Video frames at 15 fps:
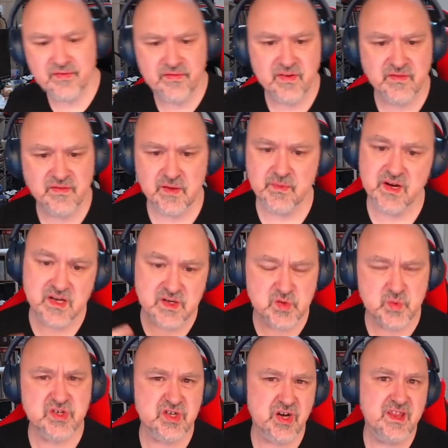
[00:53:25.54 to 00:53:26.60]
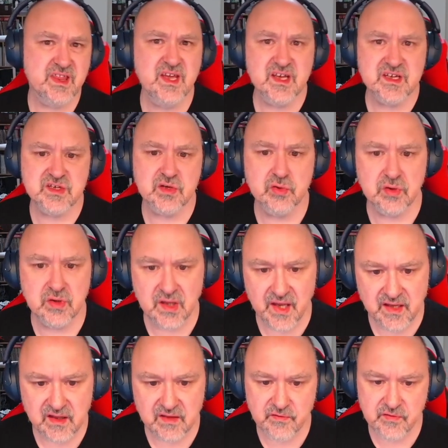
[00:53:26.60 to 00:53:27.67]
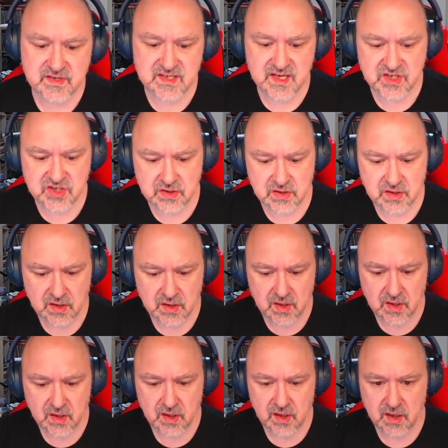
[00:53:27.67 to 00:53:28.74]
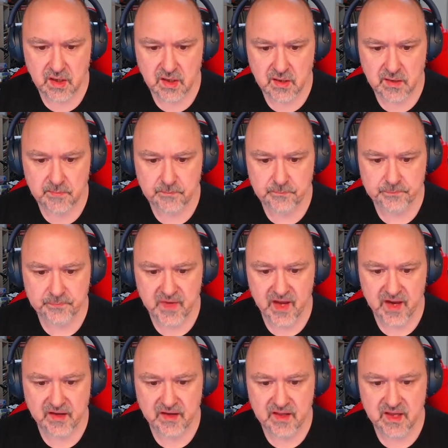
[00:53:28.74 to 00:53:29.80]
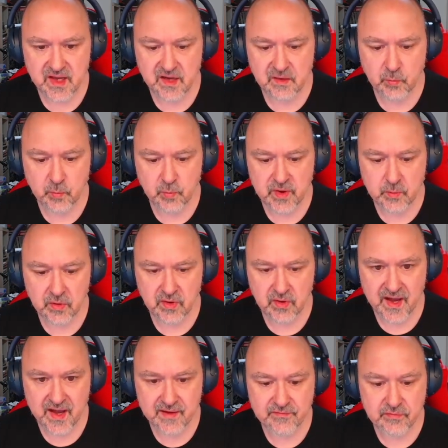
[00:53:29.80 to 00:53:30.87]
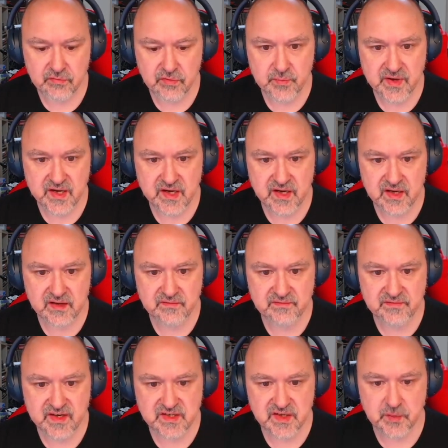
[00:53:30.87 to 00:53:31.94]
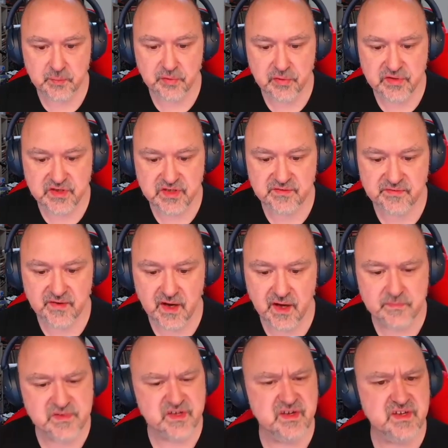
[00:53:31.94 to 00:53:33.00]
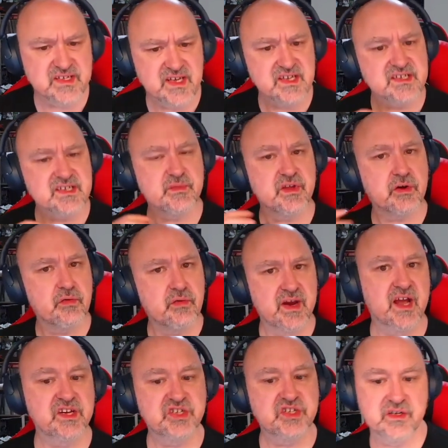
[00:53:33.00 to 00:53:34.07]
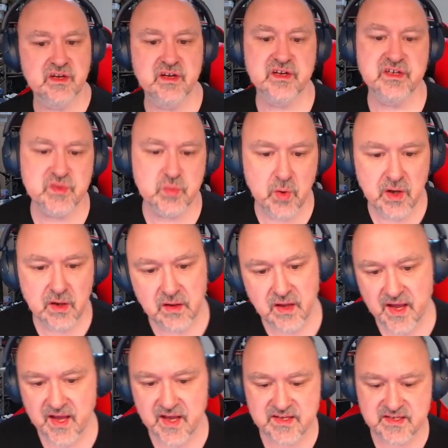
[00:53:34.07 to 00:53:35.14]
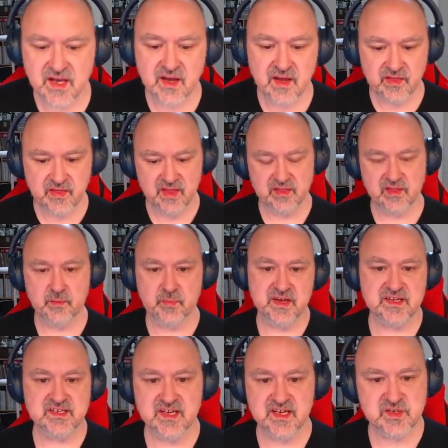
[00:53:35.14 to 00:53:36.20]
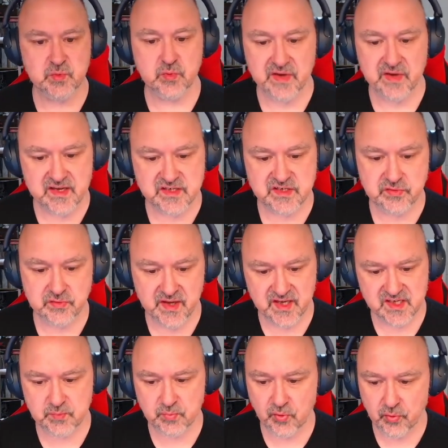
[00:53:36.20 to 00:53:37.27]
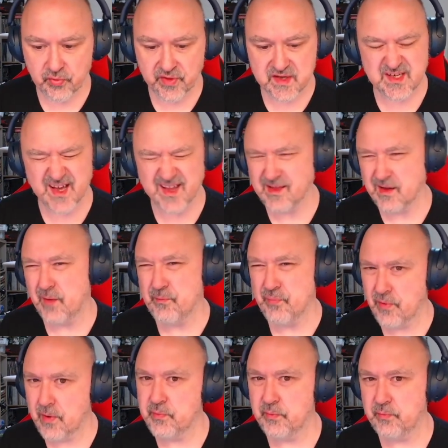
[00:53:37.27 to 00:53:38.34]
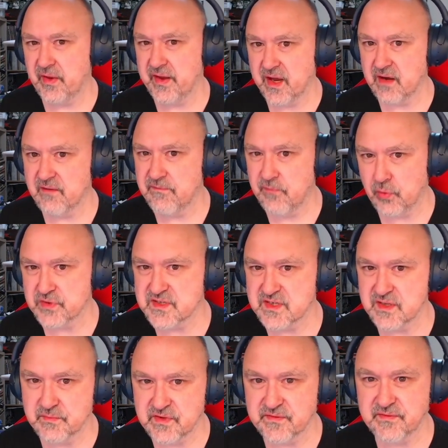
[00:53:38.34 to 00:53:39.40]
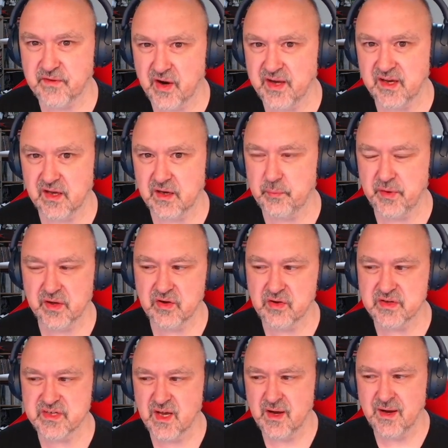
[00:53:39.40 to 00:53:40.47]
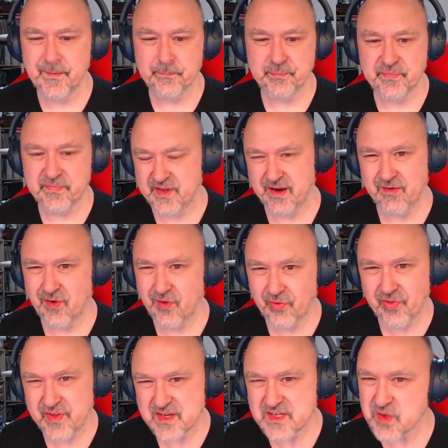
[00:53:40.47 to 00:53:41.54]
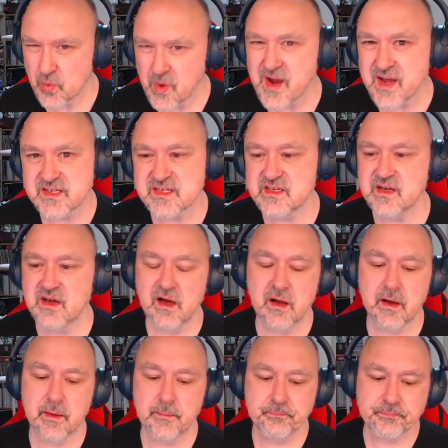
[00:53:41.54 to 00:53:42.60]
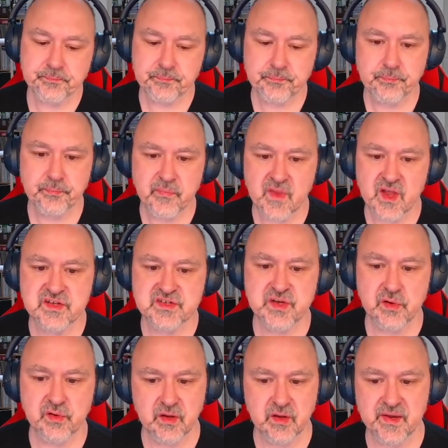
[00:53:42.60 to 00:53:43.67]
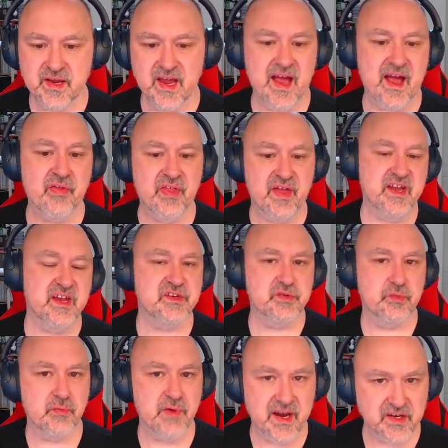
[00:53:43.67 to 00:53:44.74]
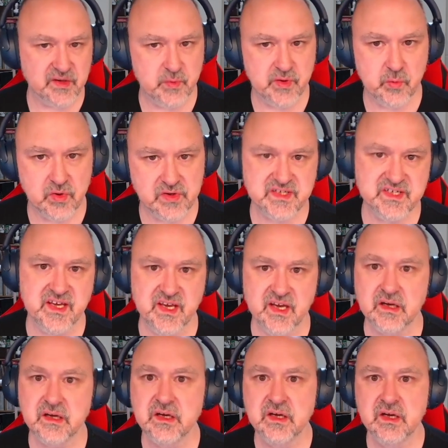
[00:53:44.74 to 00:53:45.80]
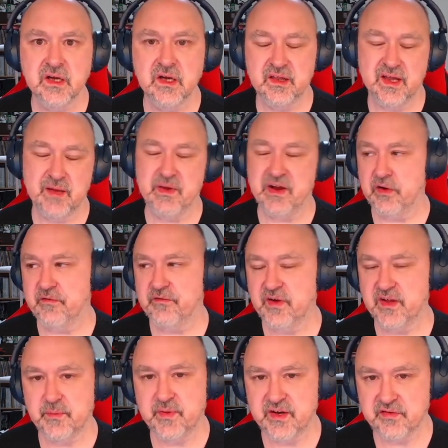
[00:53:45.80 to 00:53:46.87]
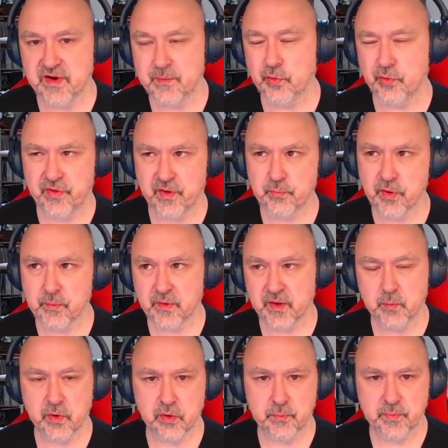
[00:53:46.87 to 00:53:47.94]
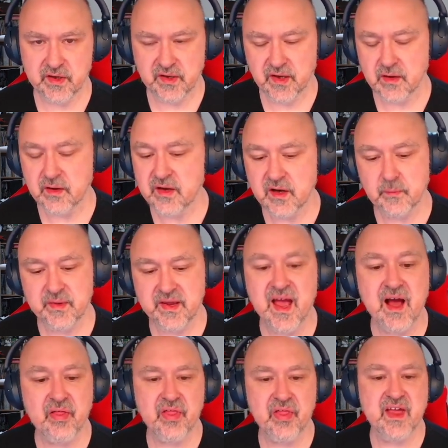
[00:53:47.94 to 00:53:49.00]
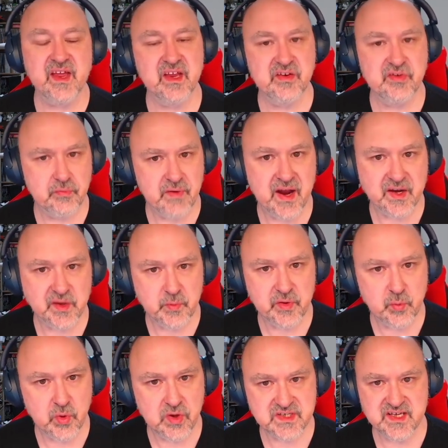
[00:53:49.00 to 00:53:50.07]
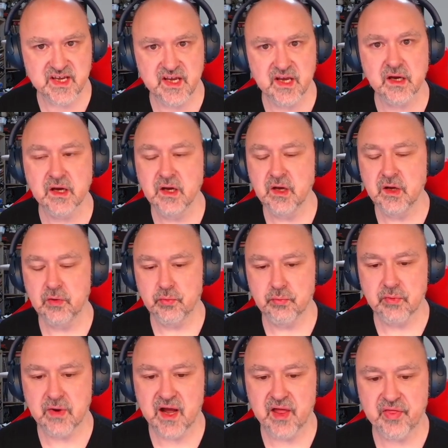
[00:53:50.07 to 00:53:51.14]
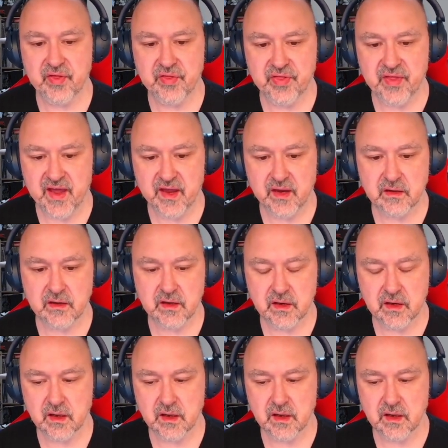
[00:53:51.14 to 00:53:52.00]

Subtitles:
50 minutes, which I think is a good length for a session. And then we will have Romina and Vint approach the farm. So you're seeing some of the creation, as well as then the PCs will get to explore this. And I'm probably going to force them to find it because they're on this quest. So it'll be how they interact with what's here. They may not find the pit trap, or they'll probably will, but yeah, it'll be how they interact with what's here rather than